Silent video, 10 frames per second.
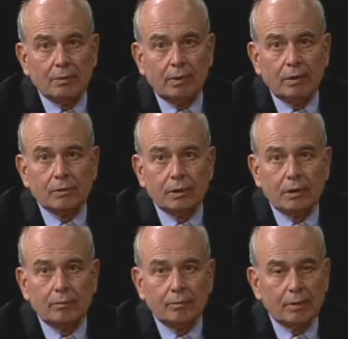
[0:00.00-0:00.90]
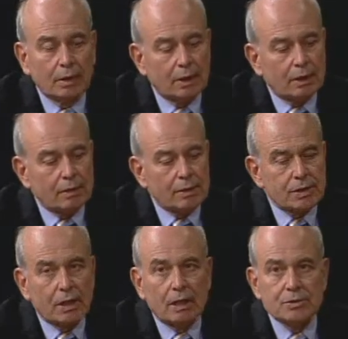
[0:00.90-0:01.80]
me about um, this
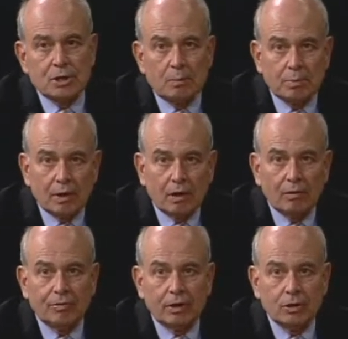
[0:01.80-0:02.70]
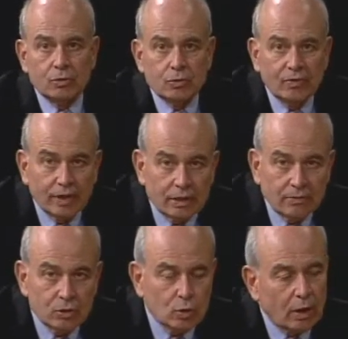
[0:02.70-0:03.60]
concept of indi
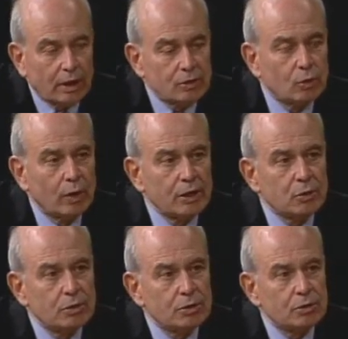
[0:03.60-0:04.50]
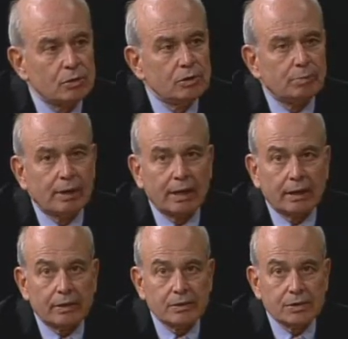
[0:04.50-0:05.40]
individualized graduate student
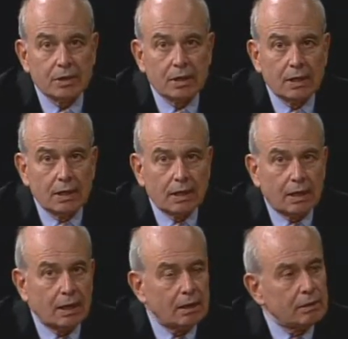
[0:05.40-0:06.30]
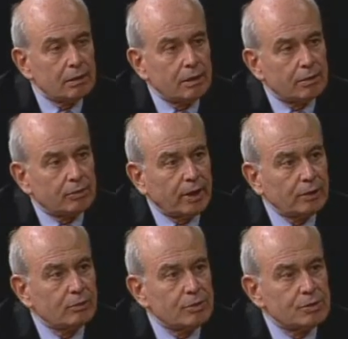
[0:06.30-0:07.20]
plans and that are
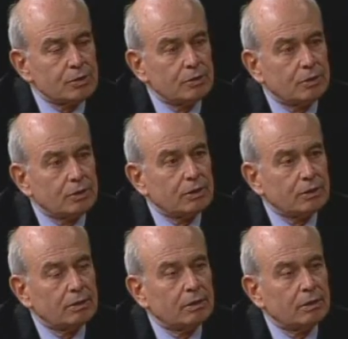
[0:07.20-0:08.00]
tailored to the student.